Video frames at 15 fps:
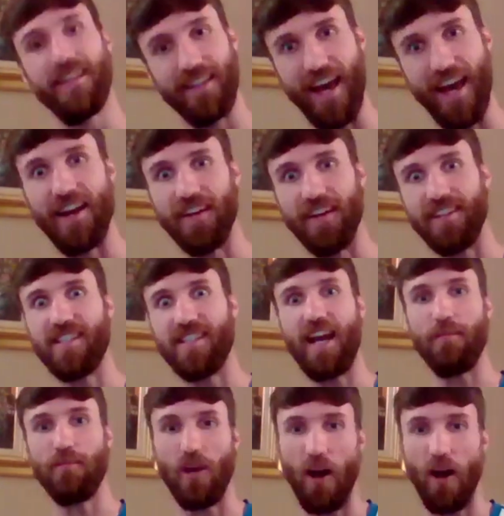Then on the
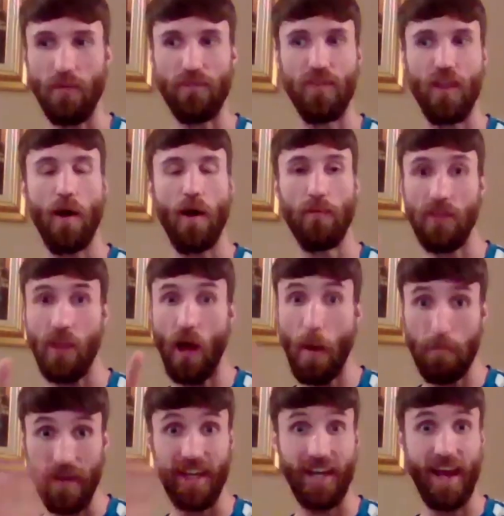same time of not not
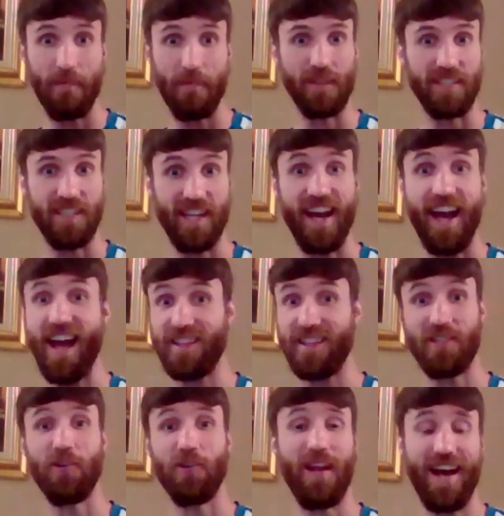being able to see it, and
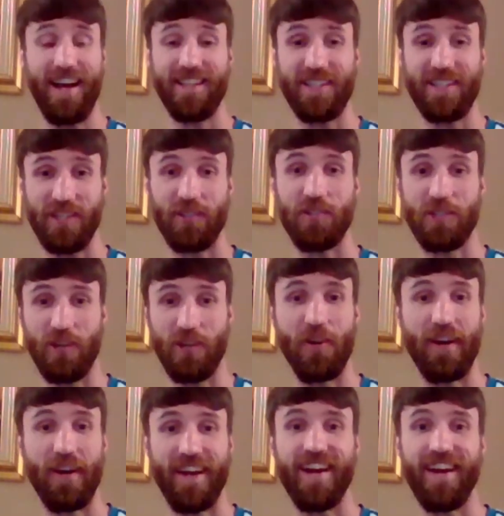two lads are just
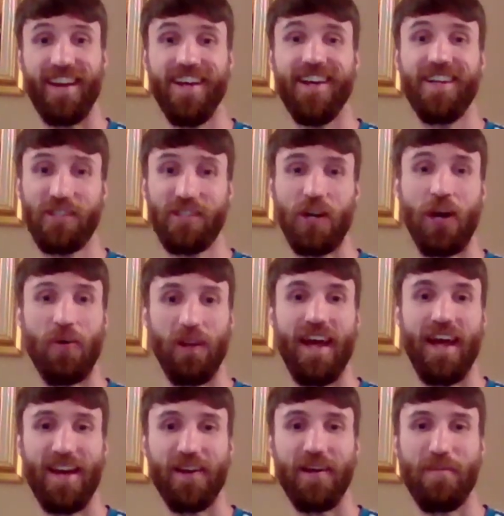sort of throwing
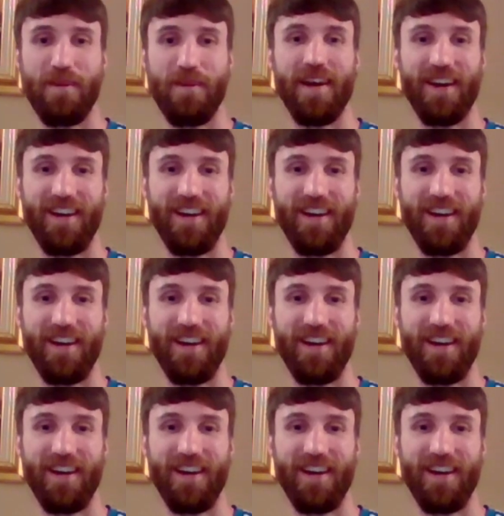leather a bit.